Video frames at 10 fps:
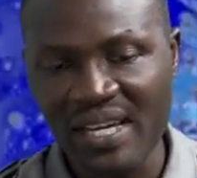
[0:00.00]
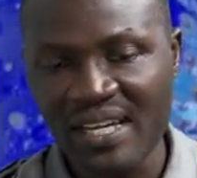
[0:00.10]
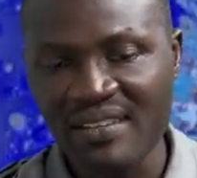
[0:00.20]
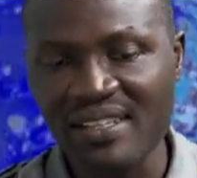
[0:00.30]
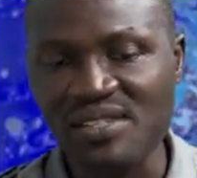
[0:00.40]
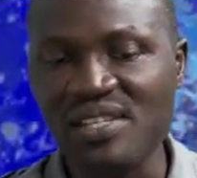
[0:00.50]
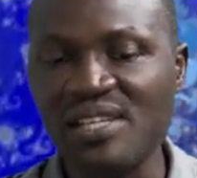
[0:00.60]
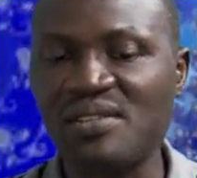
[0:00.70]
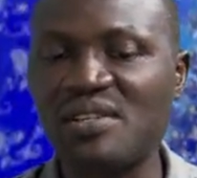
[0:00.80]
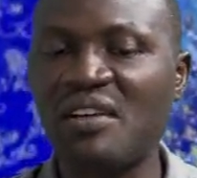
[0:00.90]
the
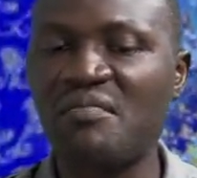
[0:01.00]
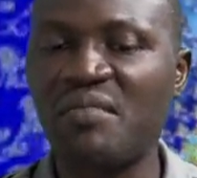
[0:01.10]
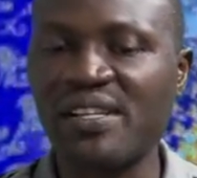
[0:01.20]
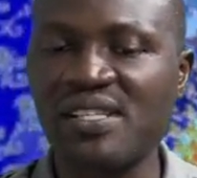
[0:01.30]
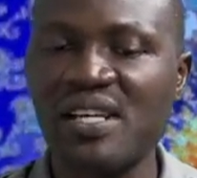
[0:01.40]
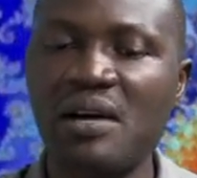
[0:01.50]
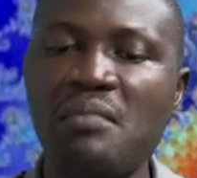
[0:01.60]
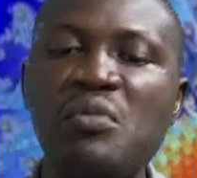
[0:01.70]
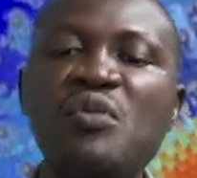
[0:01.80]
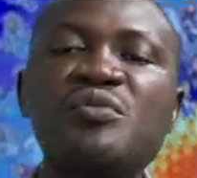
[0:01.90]
state government
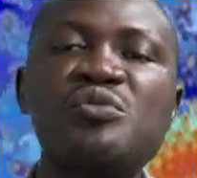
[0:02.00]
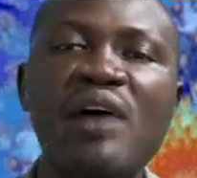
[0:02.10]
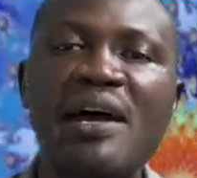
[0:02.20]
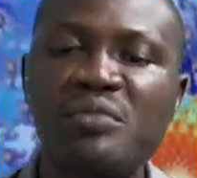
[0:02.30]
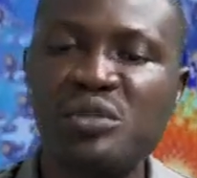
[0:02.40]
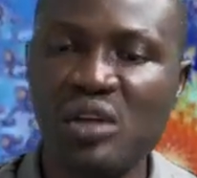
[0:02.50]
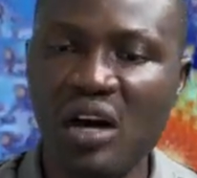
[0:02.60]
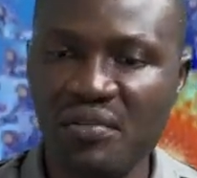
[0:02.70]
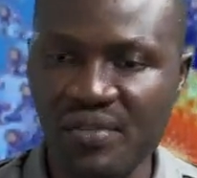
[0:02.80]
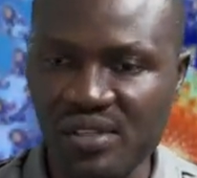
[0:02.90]
moved Tribal's
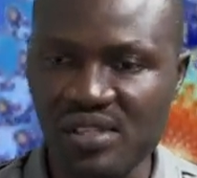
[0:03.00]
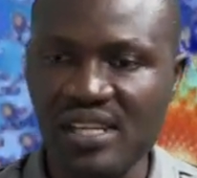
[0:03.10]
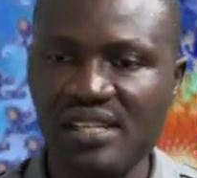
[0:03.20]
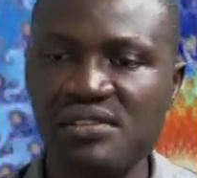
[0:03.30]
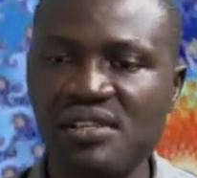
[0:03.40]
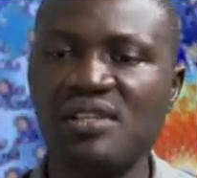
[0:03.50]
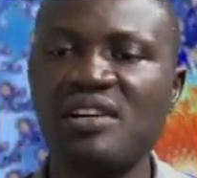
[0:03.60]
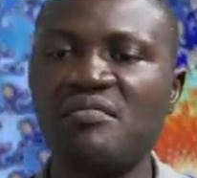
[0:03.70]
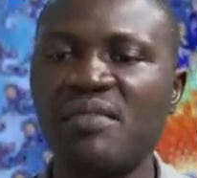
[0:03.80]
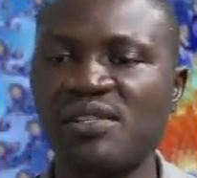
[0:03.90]
office to the
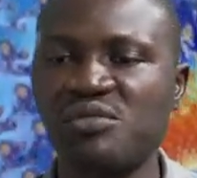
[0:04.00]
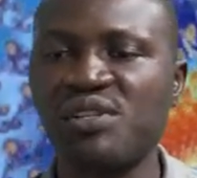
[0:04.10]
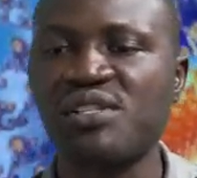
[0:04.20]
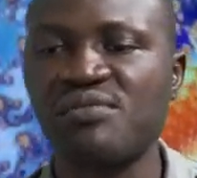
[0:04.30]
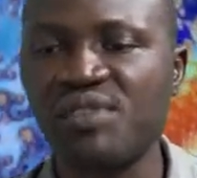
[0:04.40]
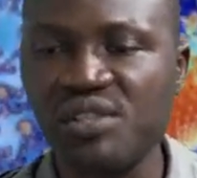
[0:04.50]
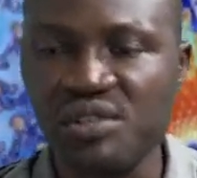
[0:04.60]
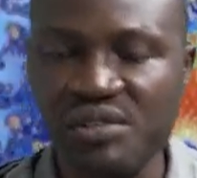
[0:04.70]
government reservation